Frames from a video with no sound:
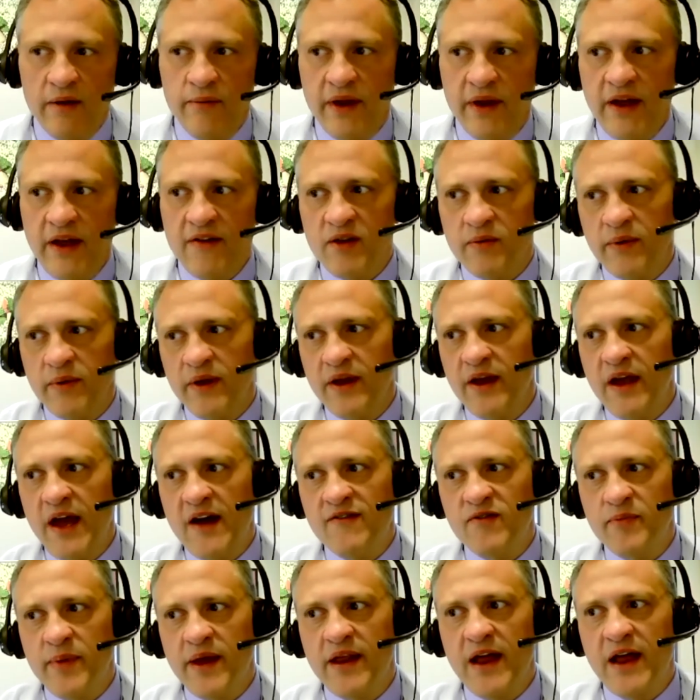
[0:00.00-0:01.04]
you have to
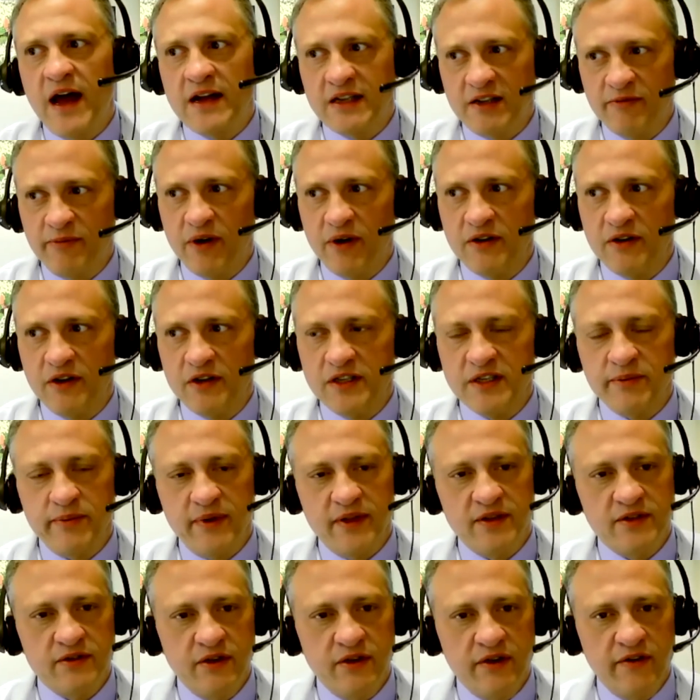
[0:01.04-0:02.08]
be an active
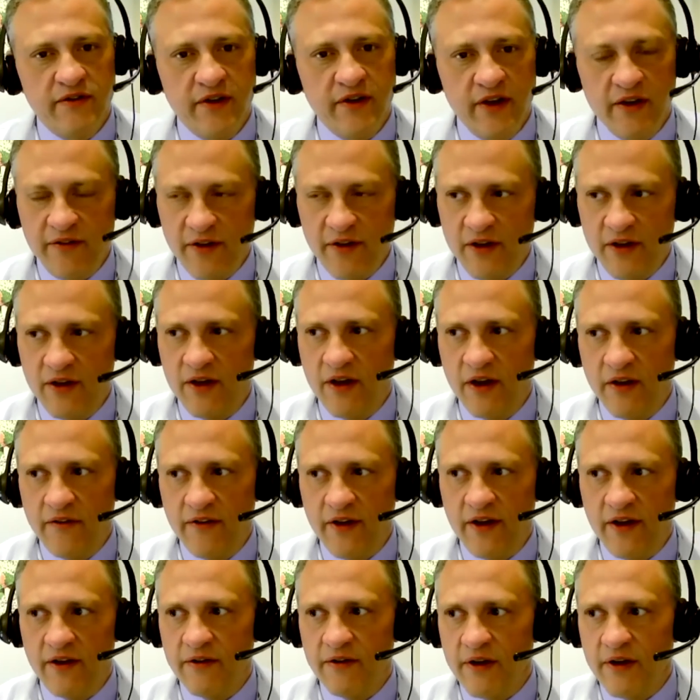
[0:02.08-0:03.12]
participant. So if
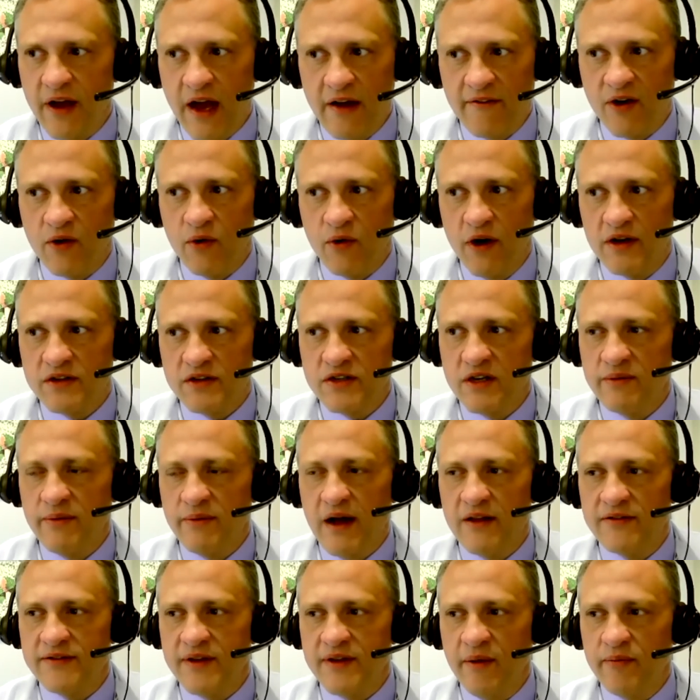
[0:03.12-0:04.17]
you have a question
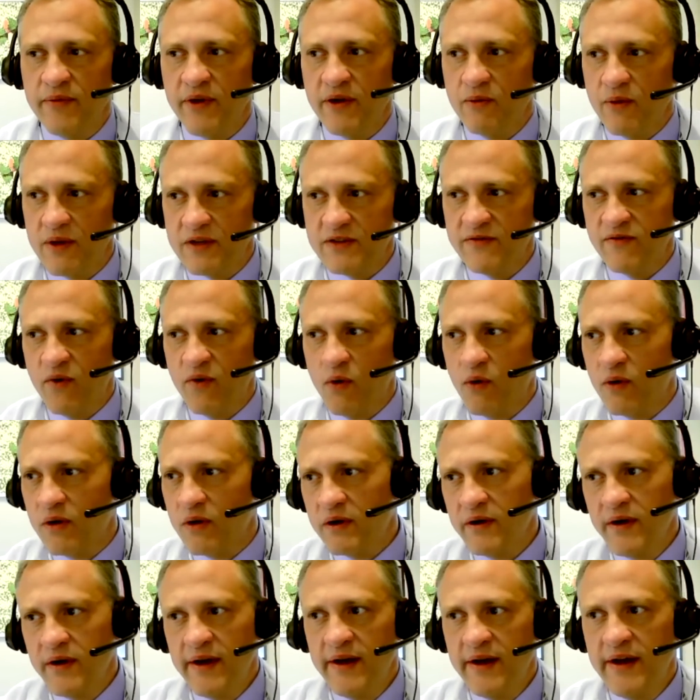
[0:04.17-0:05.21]
about something and what it's for,
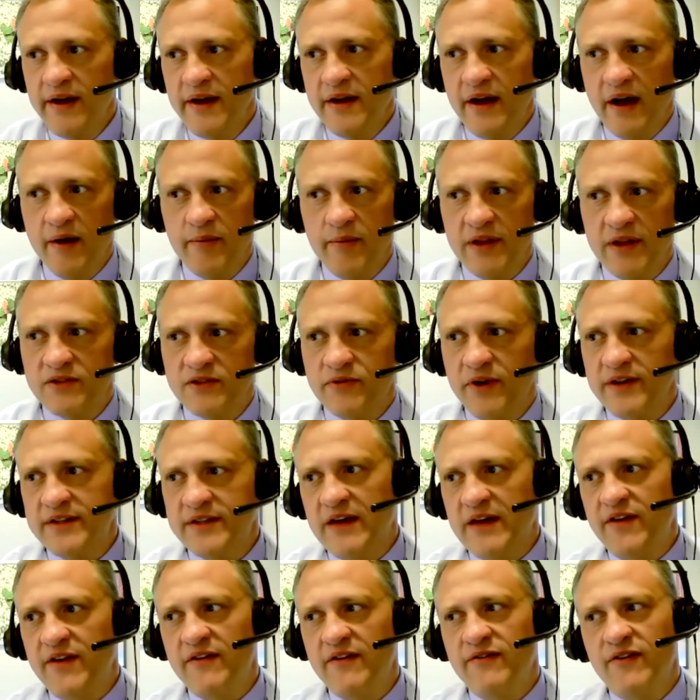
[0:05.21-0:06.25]
I mean, it's great to
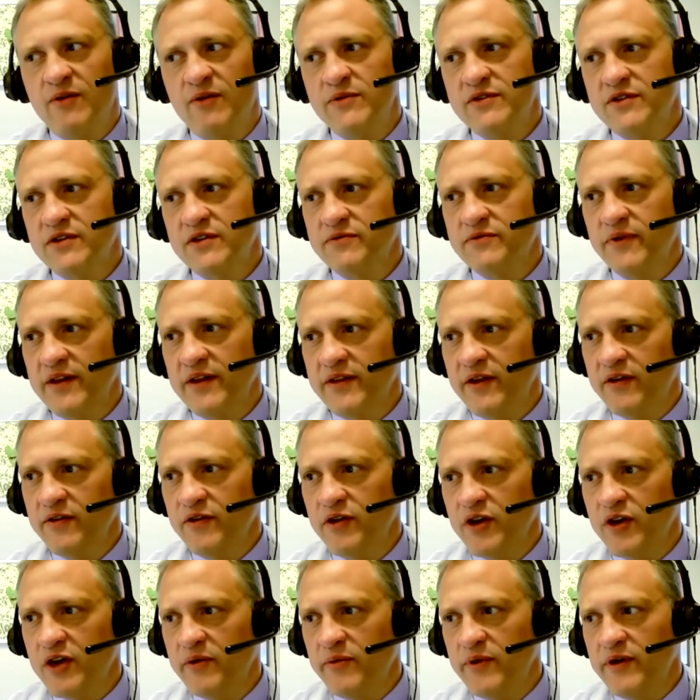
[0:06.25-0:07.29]
have that pharmacist right there in your
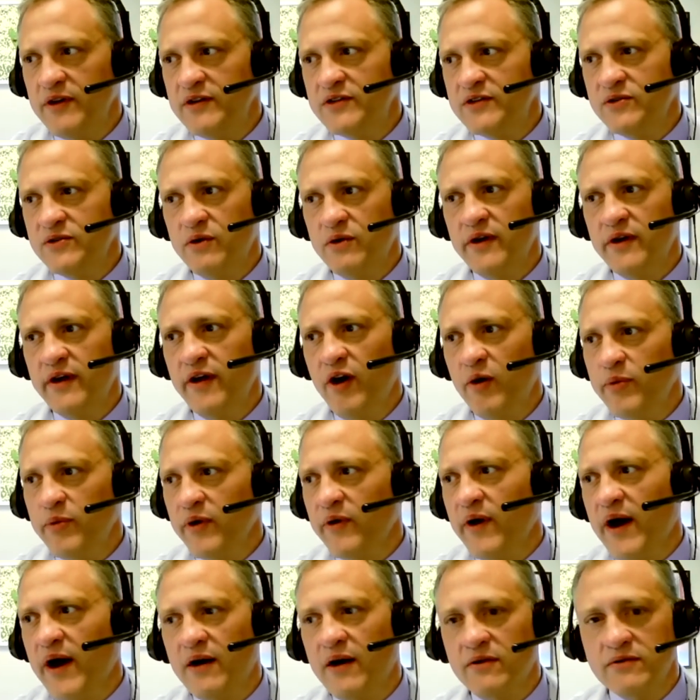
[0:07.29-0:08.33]
community store to help you
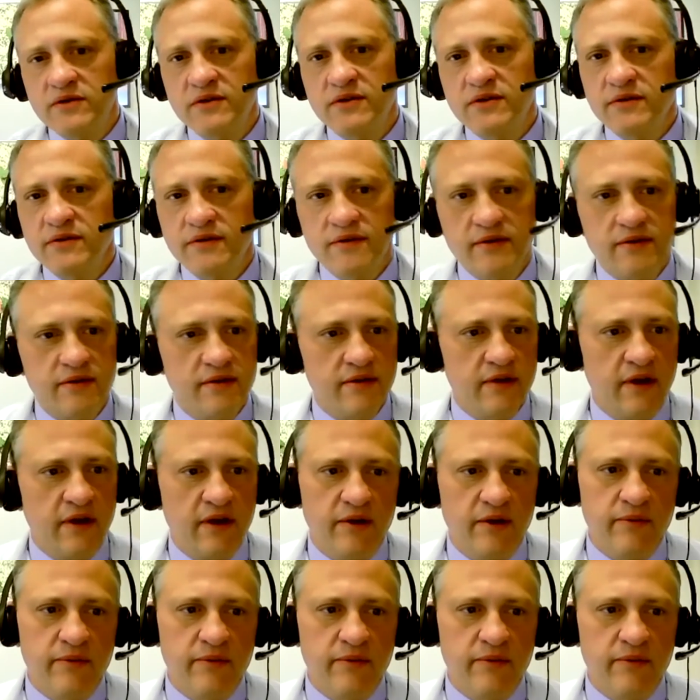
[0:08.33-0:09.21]
out. I